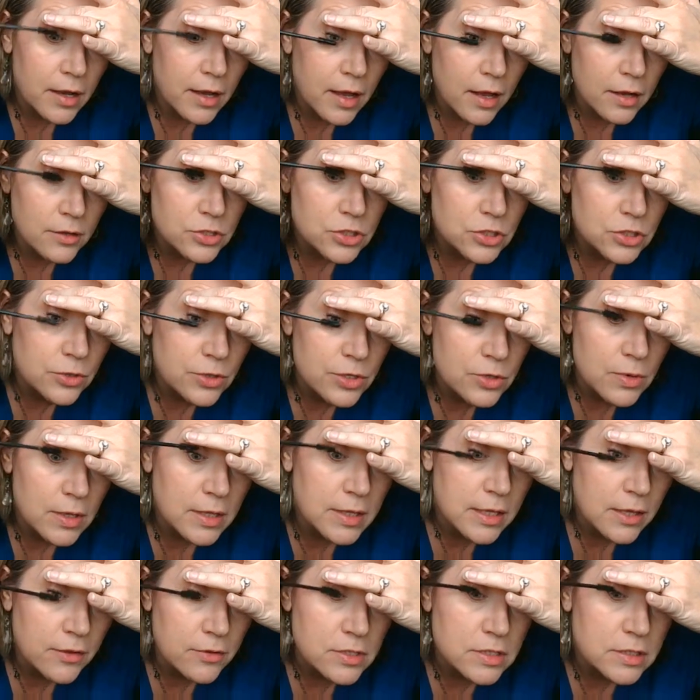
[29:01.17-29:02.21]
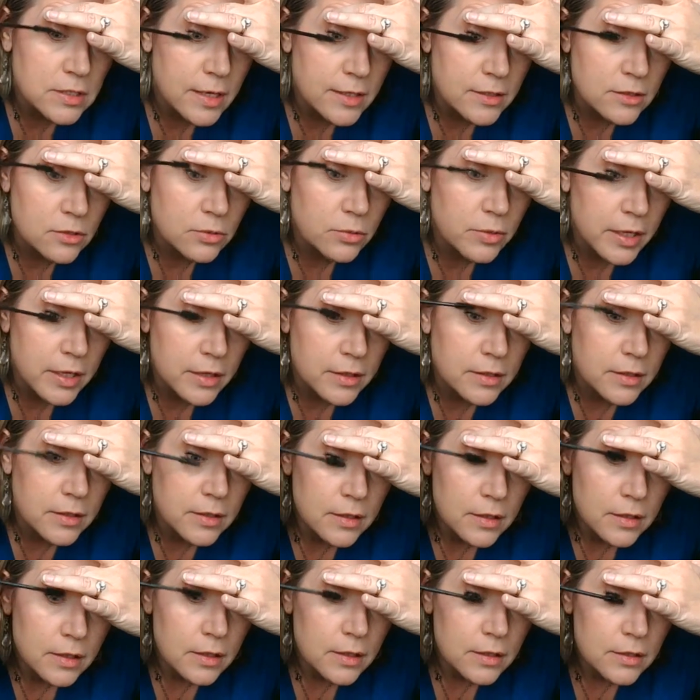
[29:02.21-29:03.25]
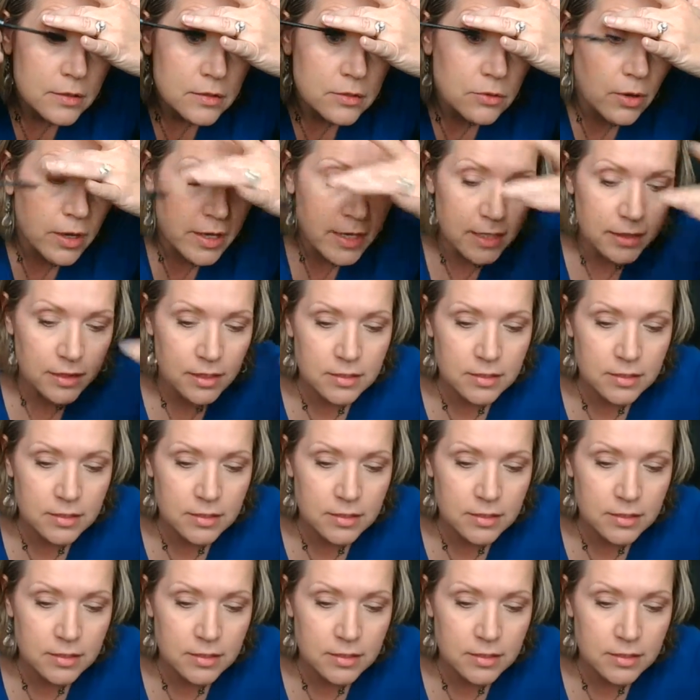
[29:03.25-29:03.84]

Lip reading: And I'll show you on the other side quick. So I hit the